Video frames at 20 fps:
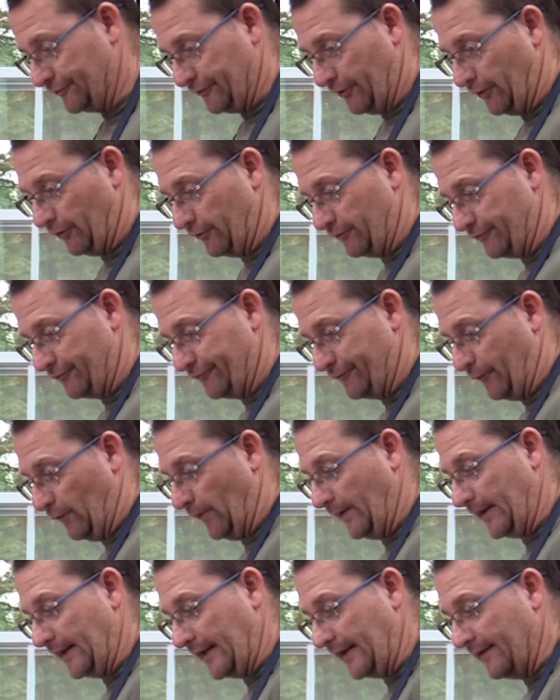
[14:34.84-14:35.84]
turns
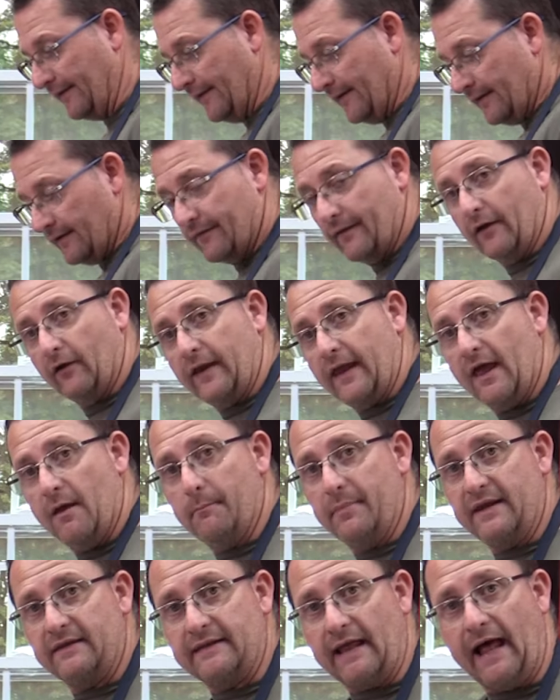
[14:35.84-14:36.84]
free. There
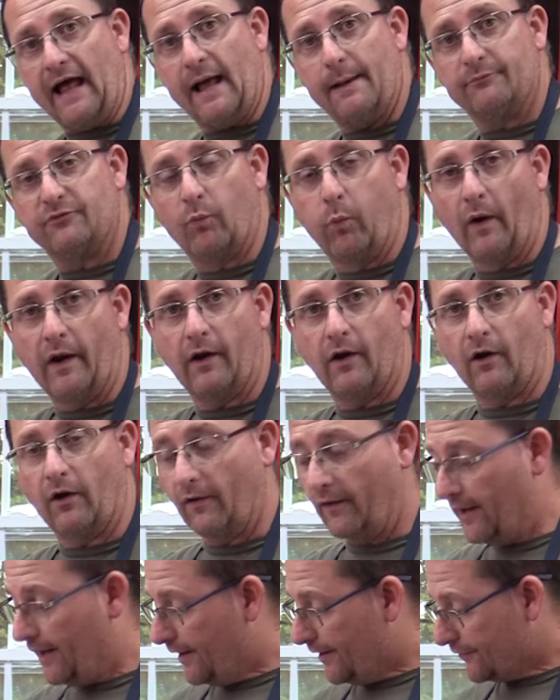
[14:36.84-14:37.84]
can be times
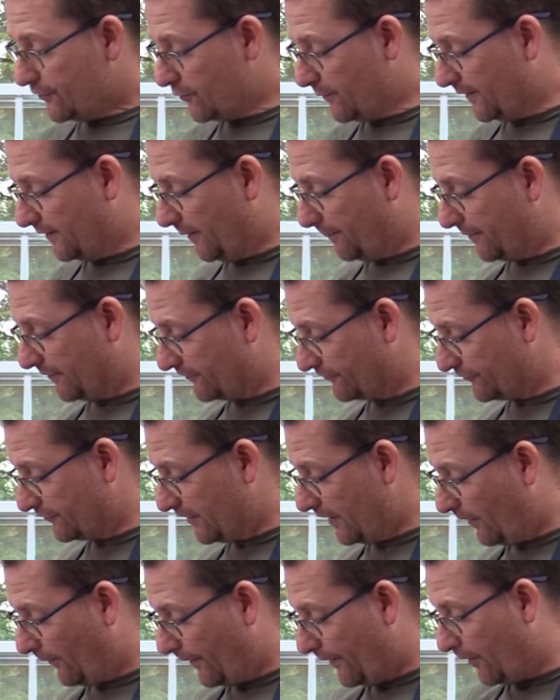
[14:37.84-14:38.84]
where you end up in a
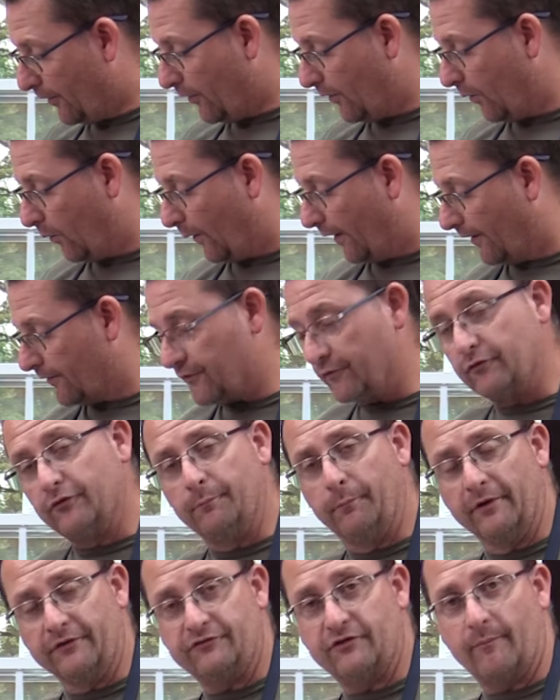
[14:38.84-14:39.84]
scenario where you
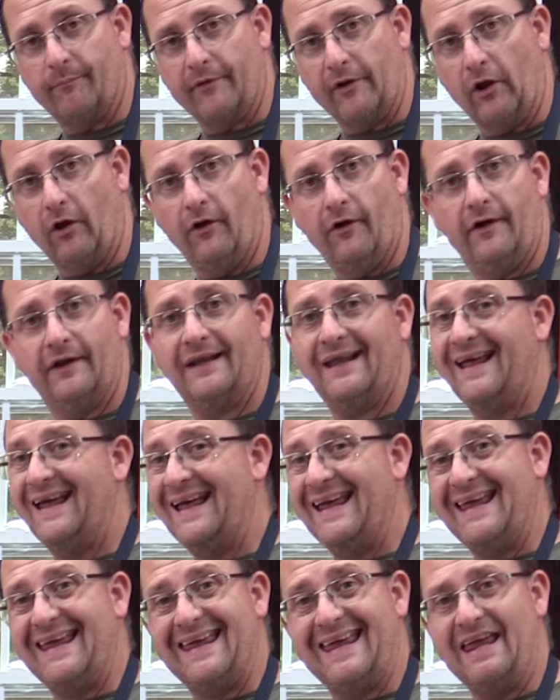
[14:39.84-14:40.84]
put something on,
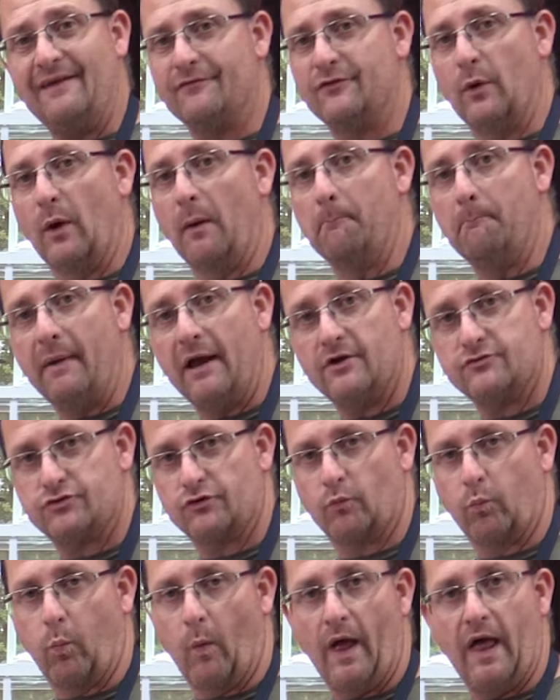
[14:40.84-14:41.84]
even though it
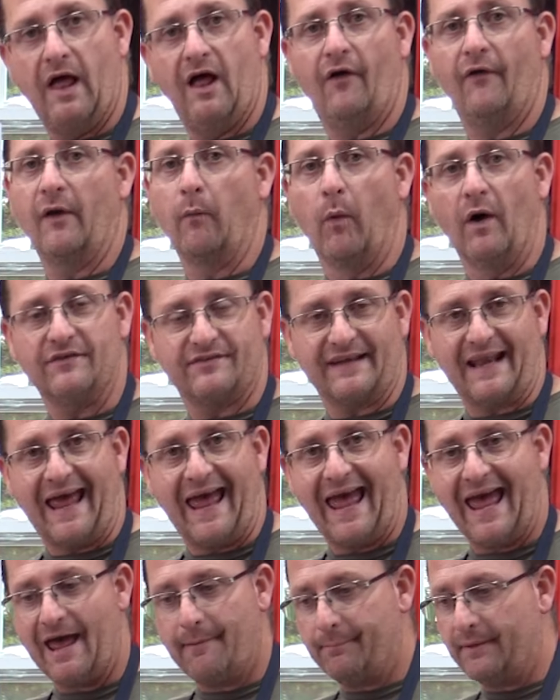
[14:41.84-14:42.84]
measured well, it wasn't
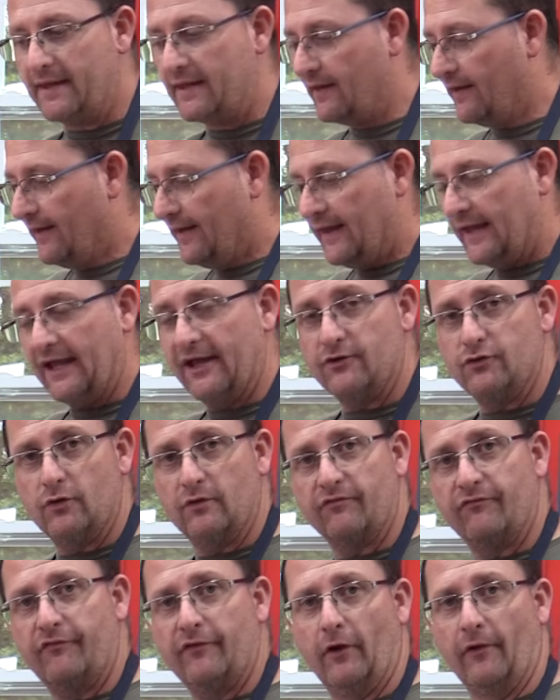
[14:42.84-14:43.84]
happy, and you
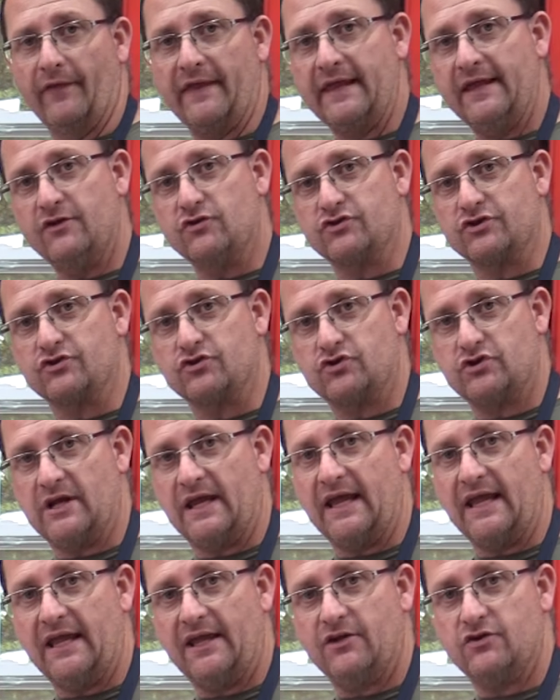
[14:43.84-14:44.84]
could feel the engine
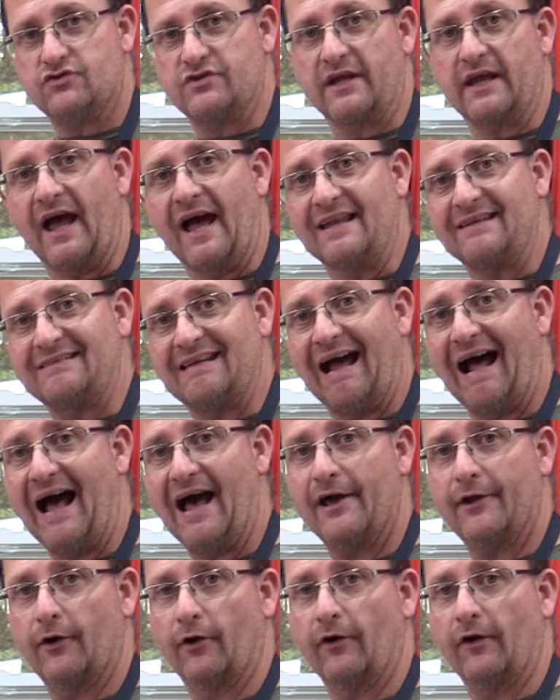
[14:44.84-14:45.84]
changed, it got
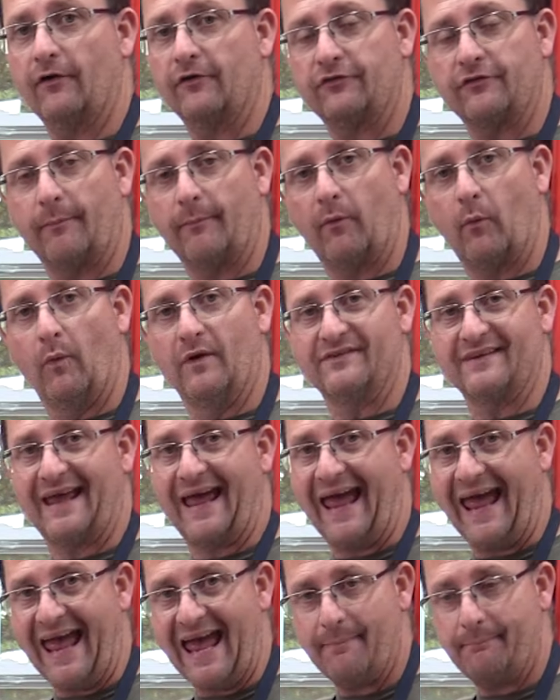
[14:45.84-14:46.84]
tighter, something wasn't
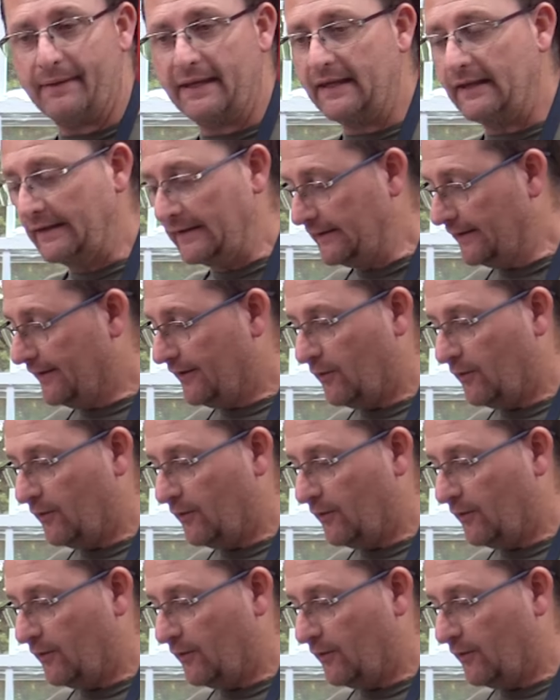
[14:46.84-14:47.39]
happy.